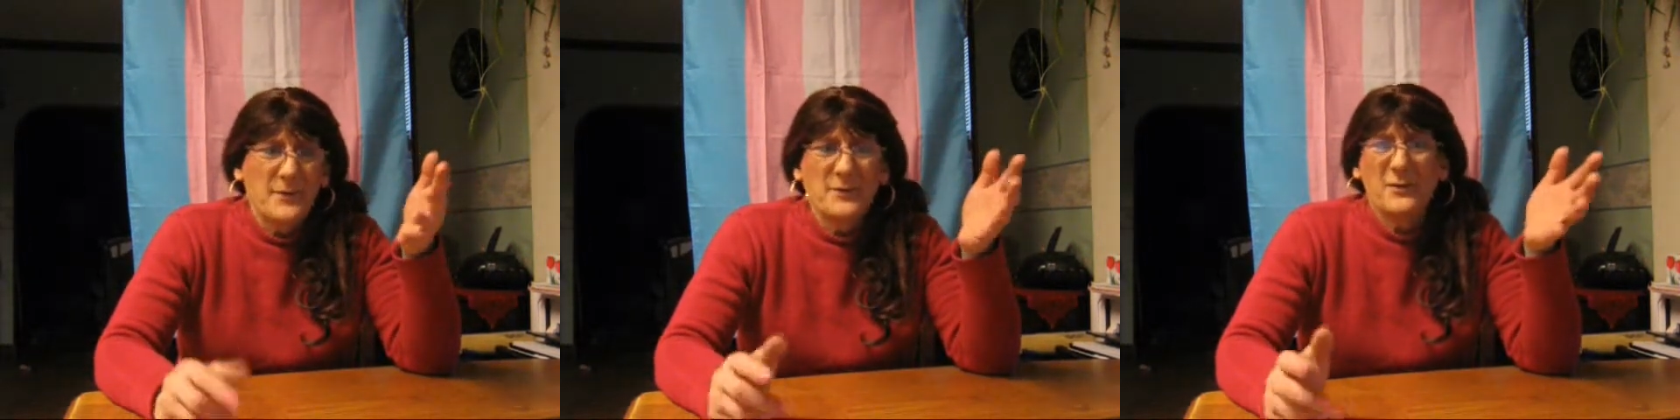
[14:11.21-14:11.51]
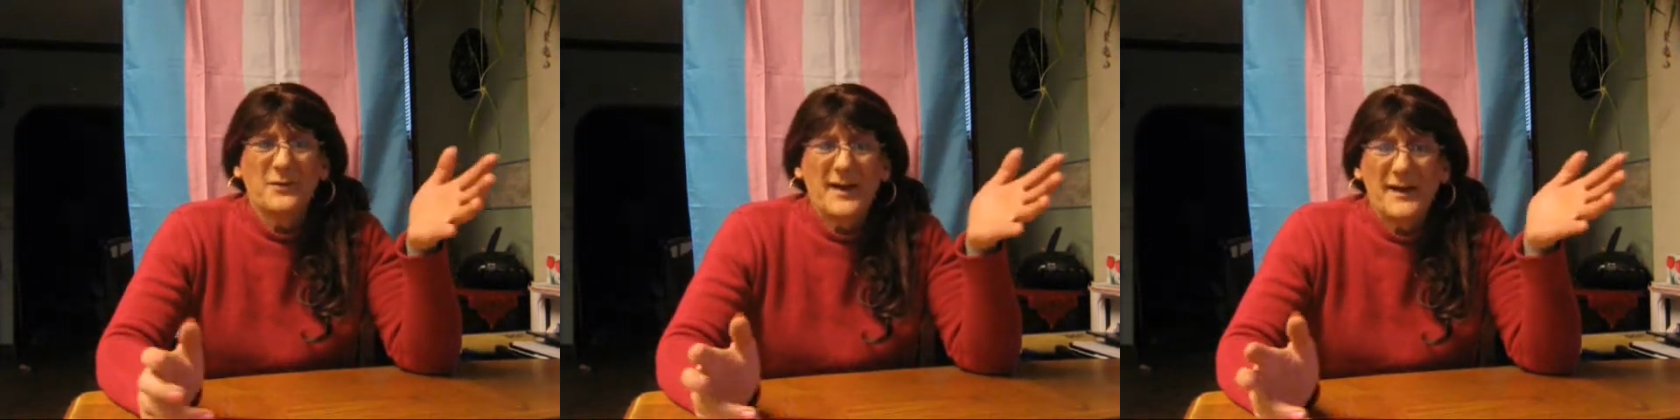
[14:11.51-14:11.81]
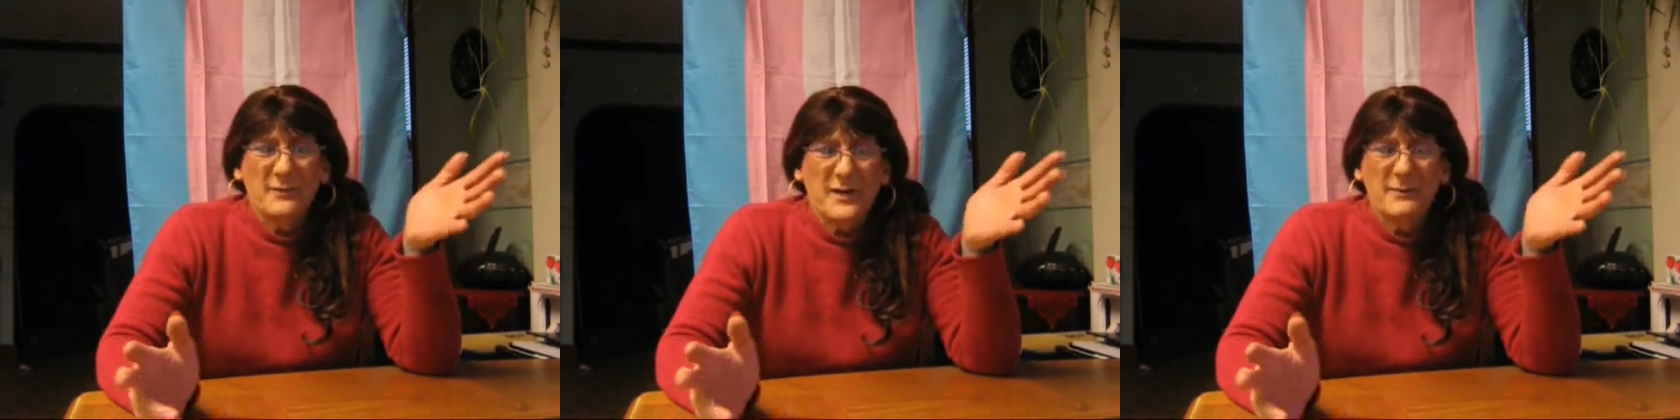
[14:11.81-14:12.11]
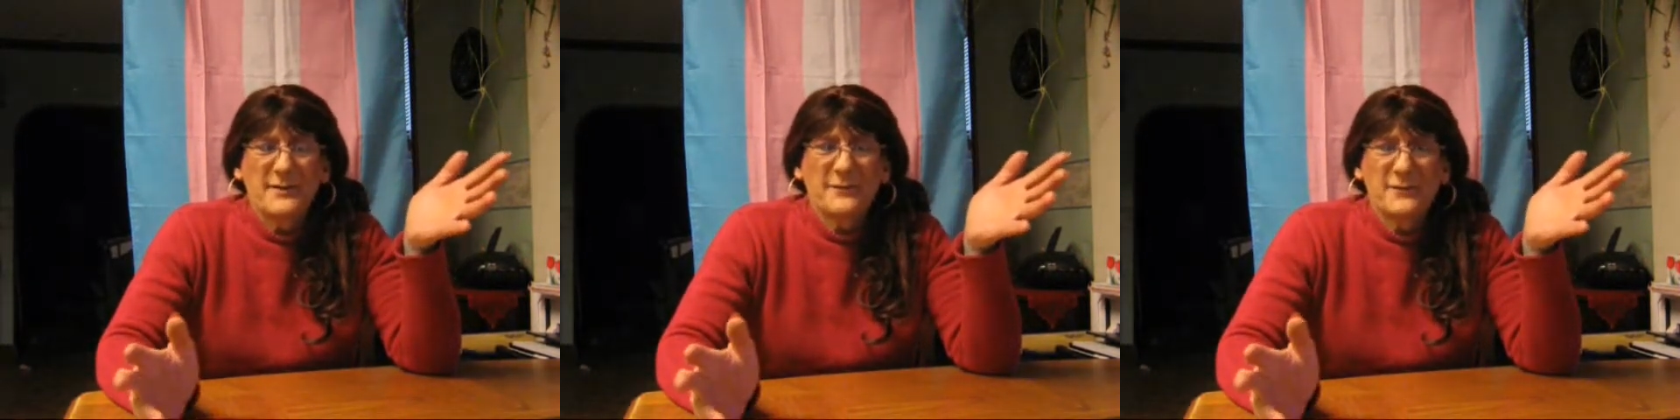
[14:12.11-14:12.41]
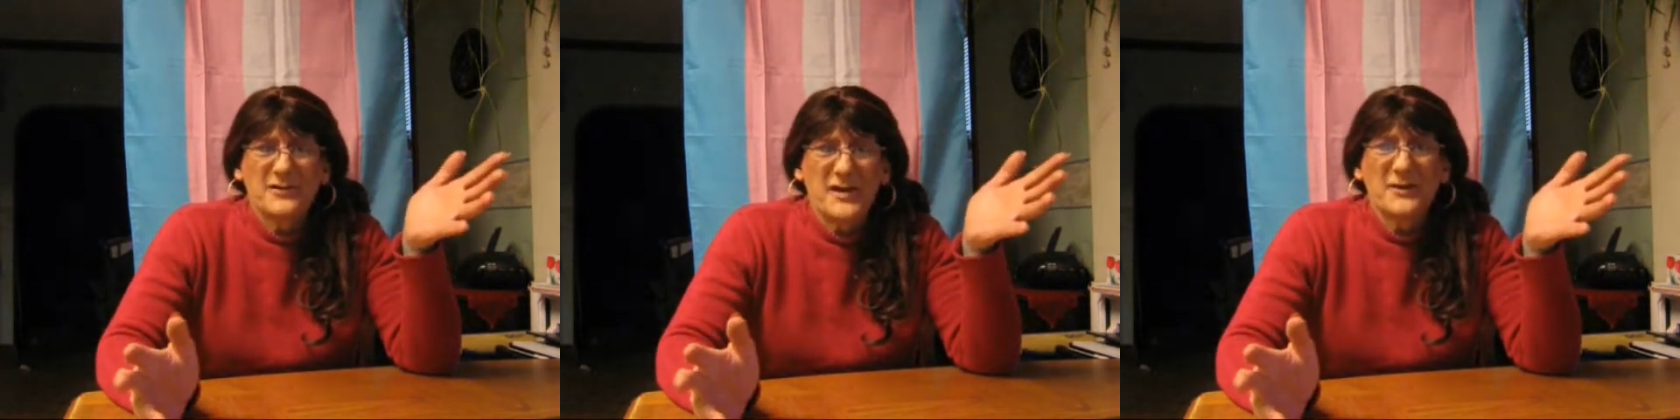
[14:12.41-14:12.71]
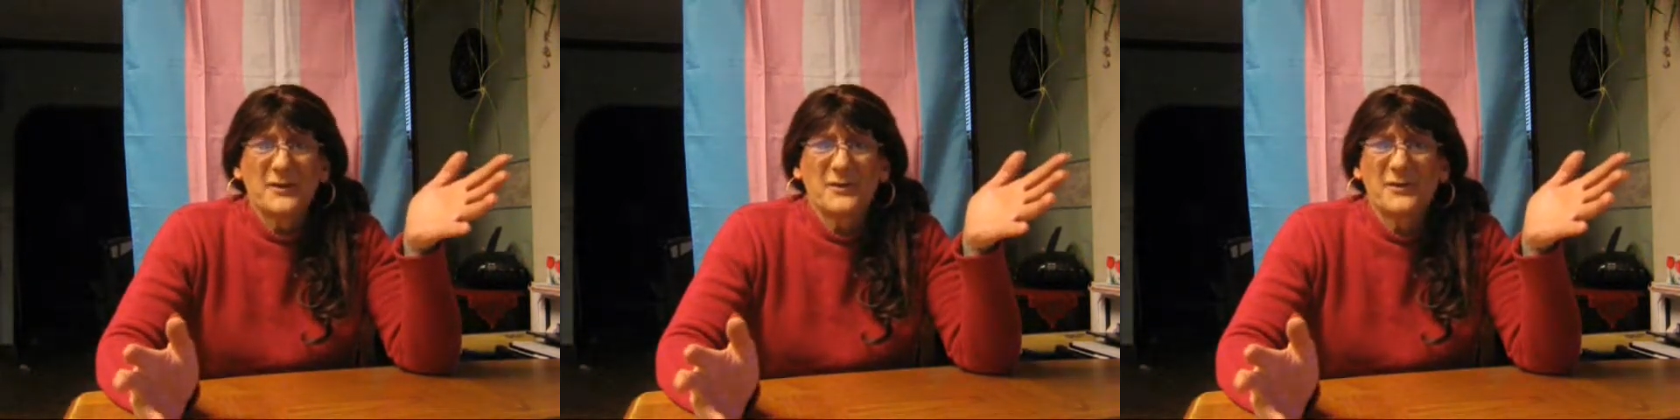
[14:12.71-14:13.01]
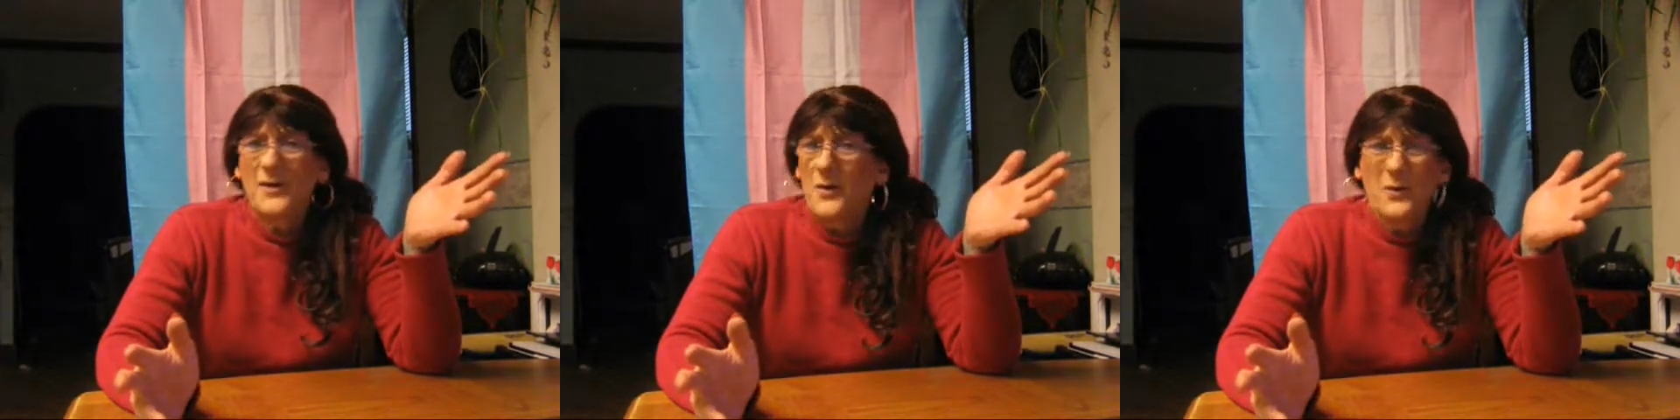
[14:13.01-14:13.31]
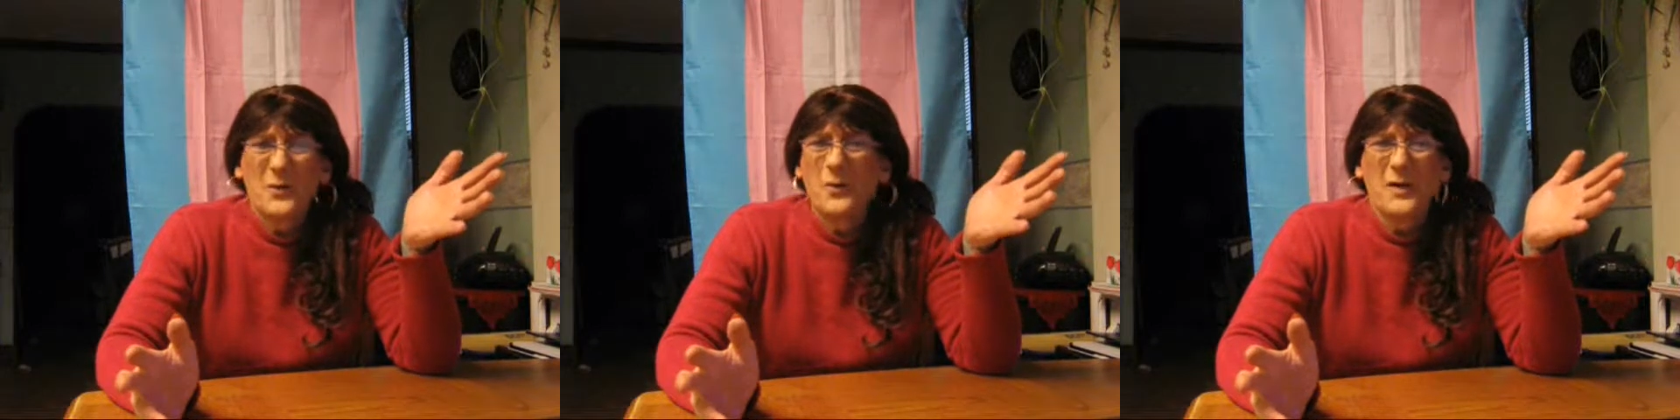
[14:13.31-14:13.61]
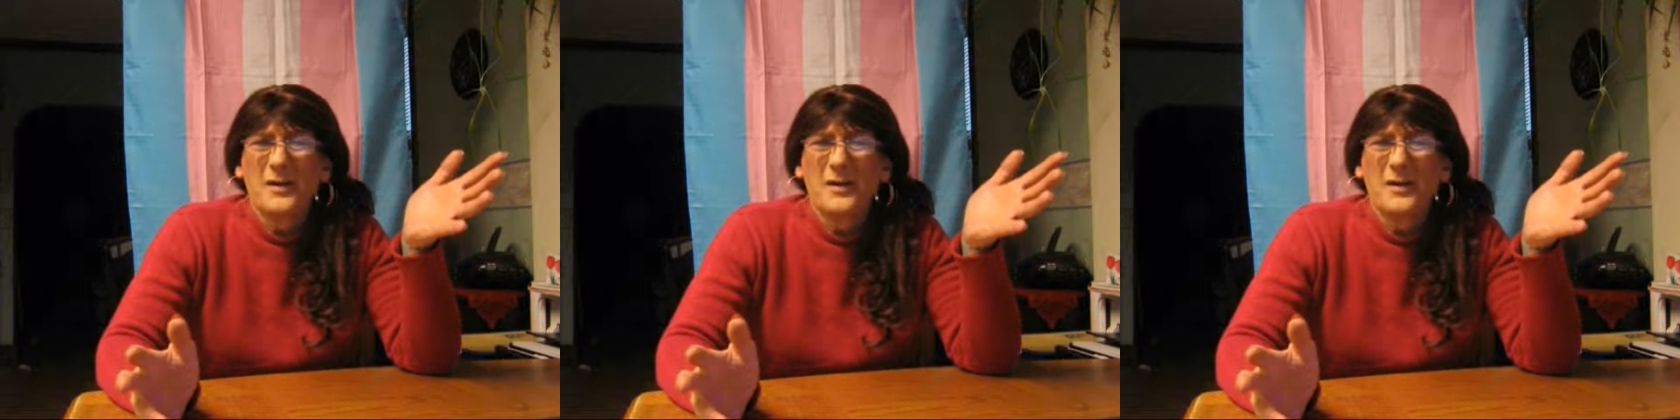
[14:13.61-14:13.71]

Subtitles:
oh, okay, well, I'm a different gender. No.